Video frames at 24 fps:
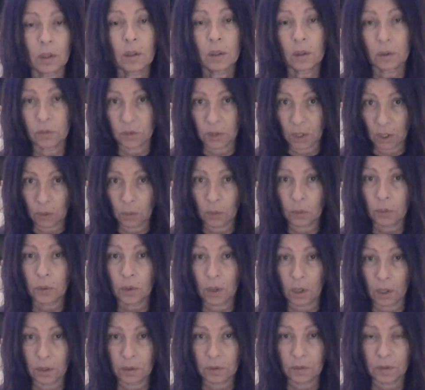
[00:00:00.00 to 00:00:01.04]
A tarot
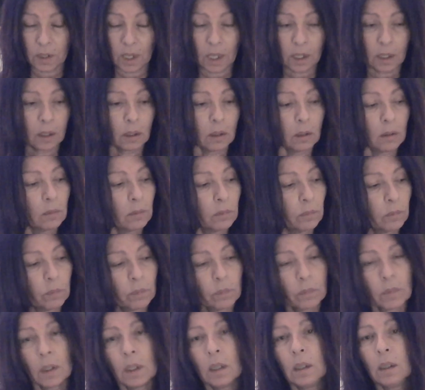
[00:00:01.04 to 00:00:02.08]
card deck.
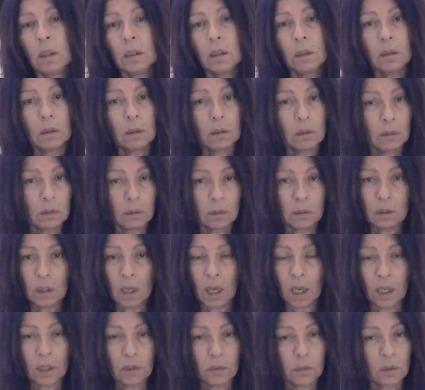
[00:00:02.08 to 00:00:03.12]

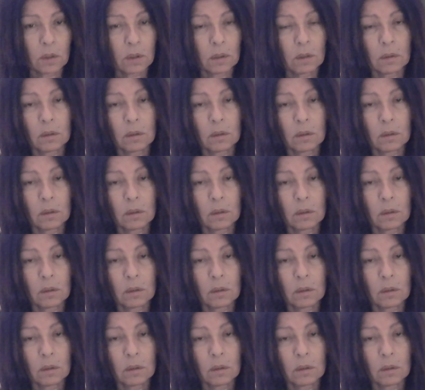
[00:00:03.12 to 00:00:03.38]
Not